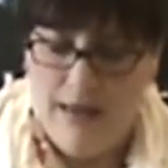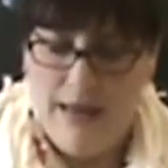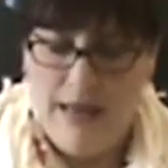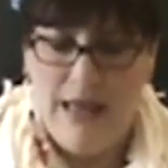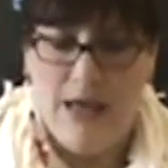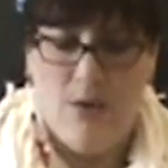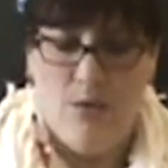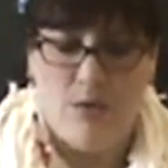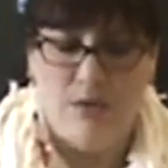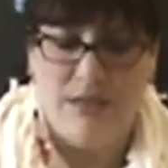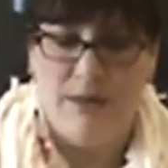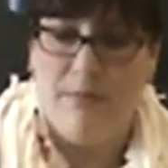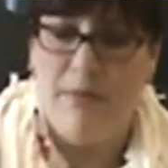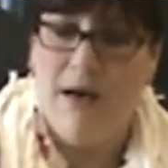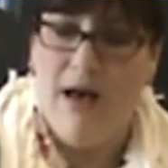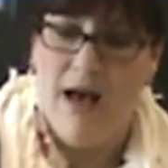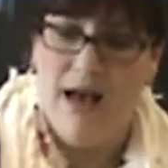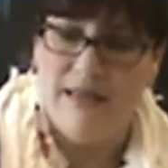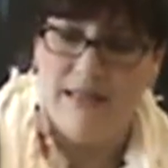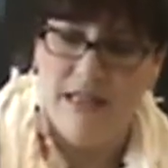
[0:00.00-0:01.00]
equals a
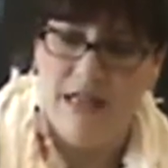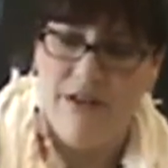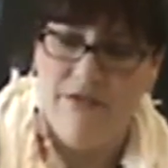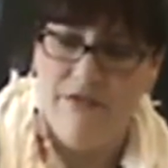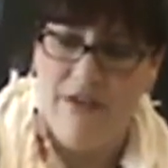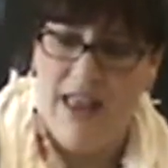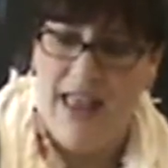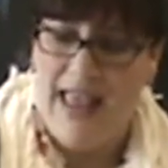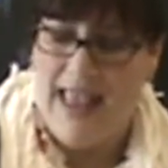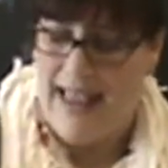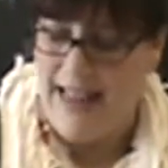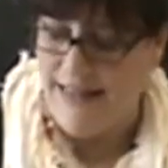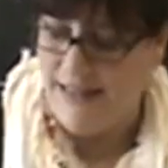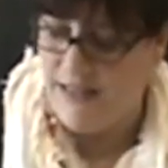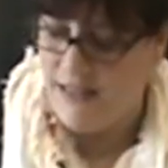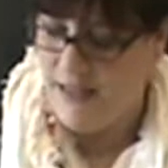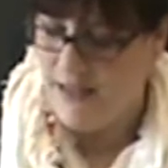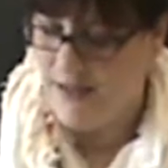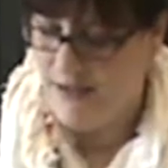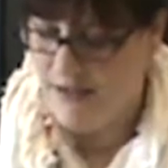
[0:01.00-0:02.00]
positive
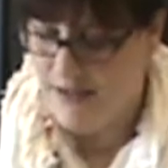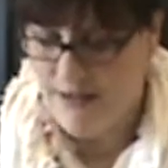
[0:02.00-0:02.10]
8